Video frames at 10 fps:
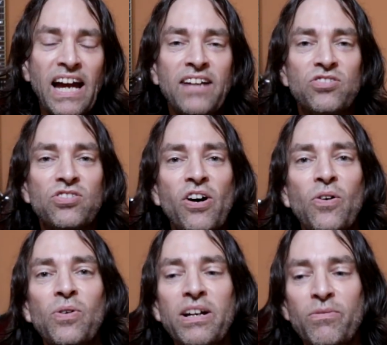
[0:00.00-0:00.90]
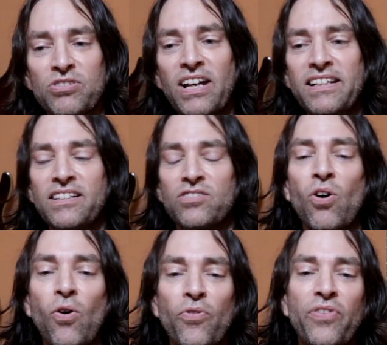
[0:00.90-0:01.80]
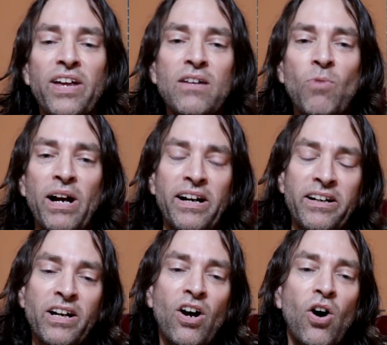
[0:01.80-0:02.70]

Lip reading: And so it was like this whole thing where